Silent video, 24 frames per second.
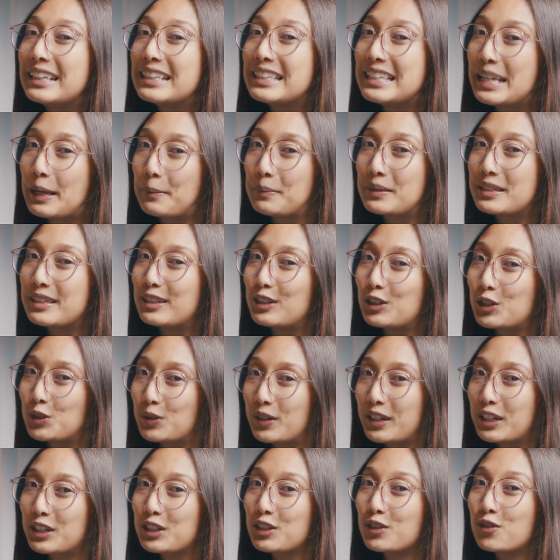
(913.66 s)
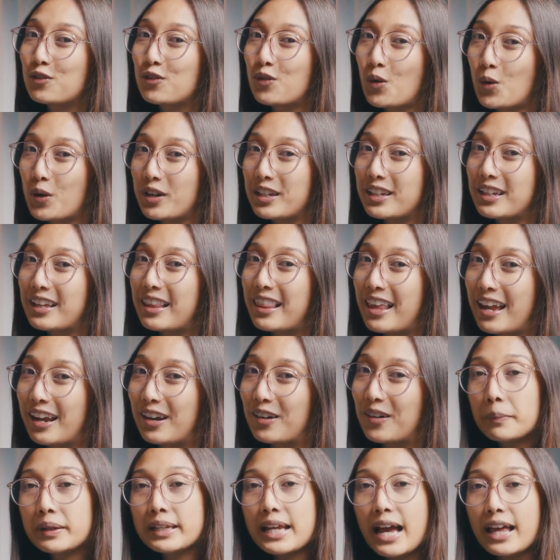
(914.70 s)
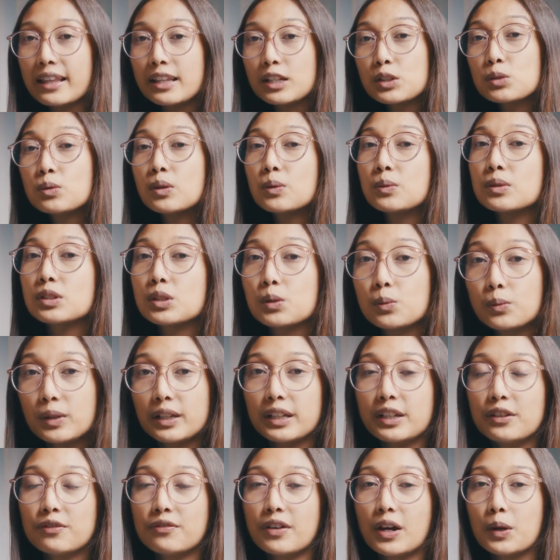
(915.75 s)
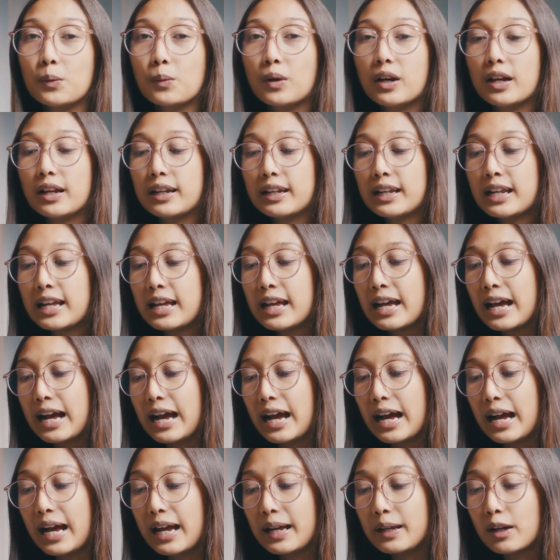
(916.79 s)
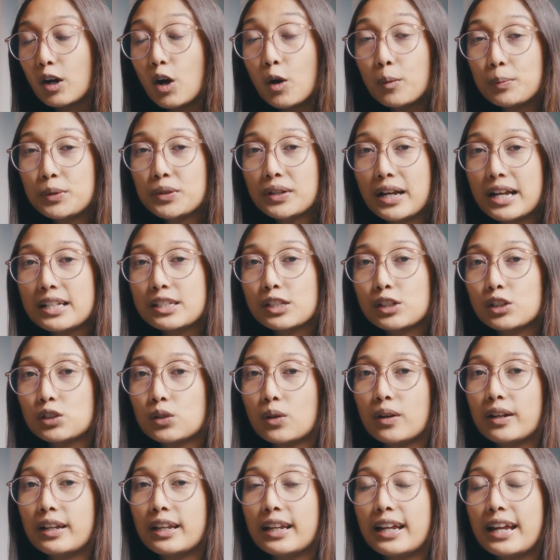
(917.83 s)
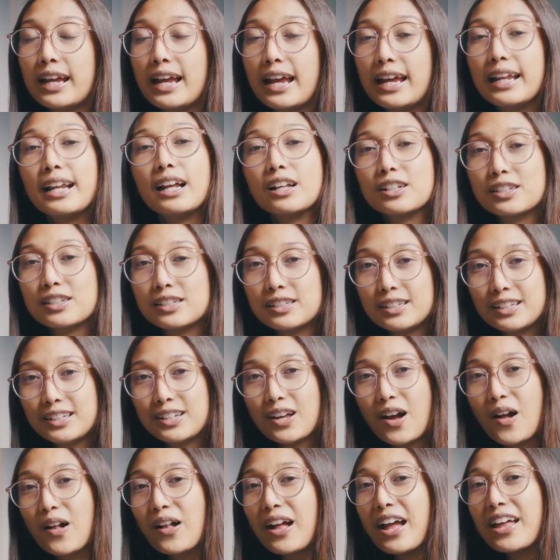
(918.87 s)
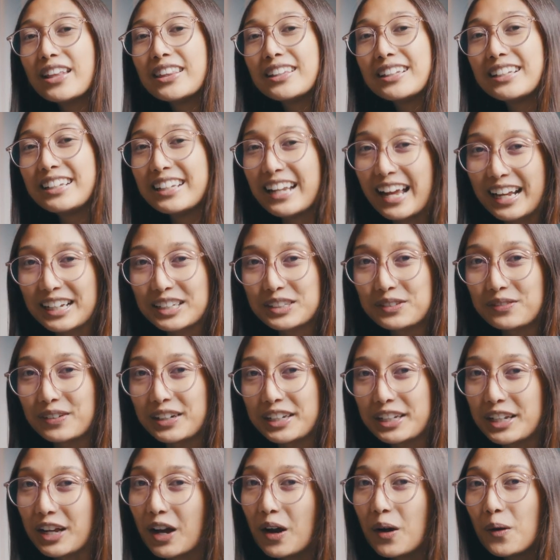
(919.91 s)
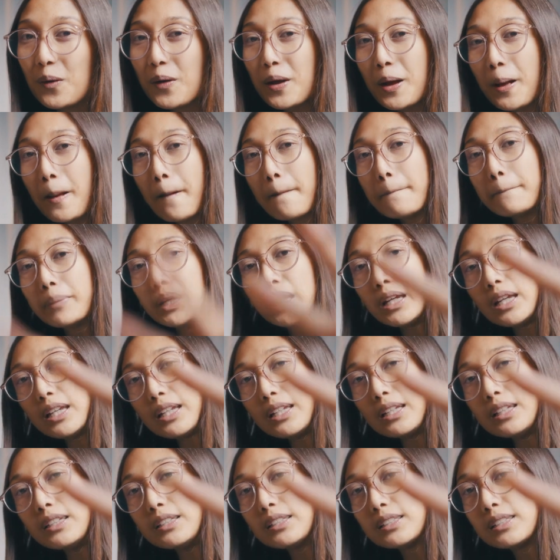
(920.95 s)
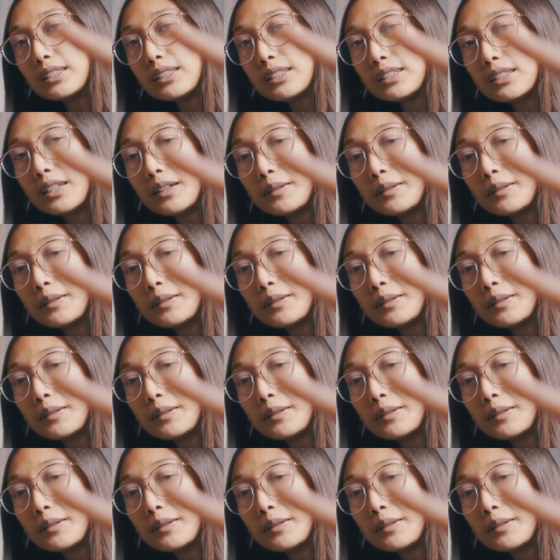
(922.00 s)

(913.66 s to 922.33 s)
tips and tricks for you there. But yeah, this one was a really fun one. I hope you guys enjoyed it, and I'll see y'all at the next video. Peace.